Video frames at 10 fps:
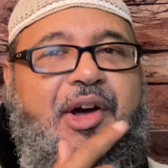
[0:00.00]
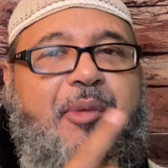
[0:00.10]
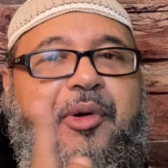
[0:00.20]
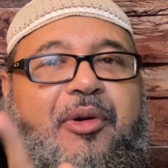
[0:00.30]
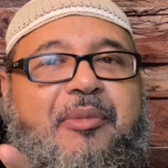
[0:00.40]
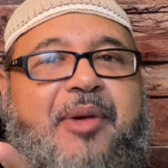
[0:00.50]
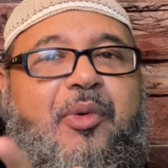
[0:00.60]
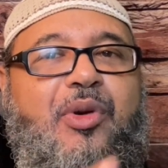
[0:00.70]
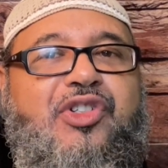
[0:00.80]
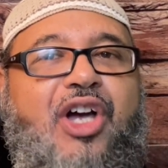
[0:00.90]
Well, remember,
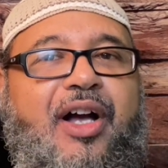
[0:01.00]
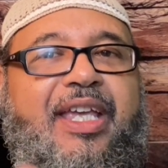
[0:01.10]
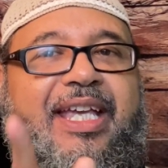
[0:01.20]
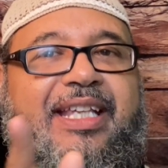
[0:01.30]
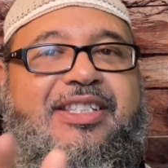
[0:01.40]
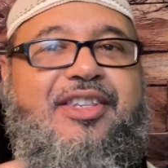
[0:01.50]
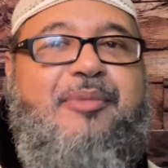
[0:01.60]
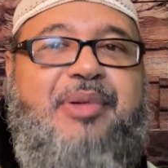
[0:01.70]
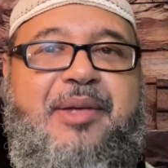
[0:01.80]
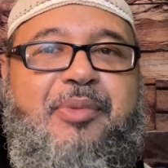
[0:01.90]
we're talking to the
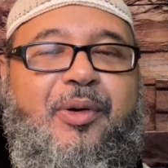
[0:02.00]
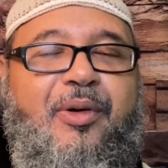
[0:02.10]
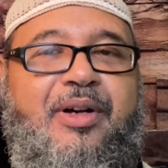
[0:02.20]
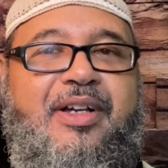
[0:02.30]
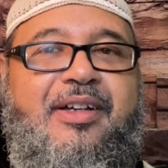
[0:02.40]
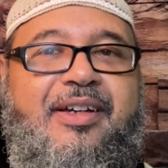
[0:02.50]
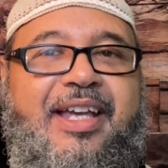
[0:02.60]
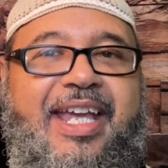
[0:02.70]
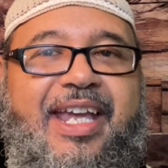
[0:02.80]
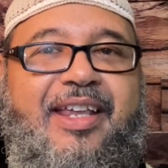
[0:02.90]
people
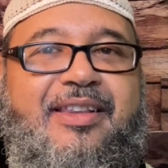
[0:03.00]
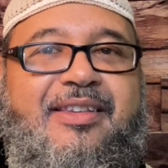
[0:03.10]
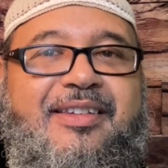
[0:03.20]
in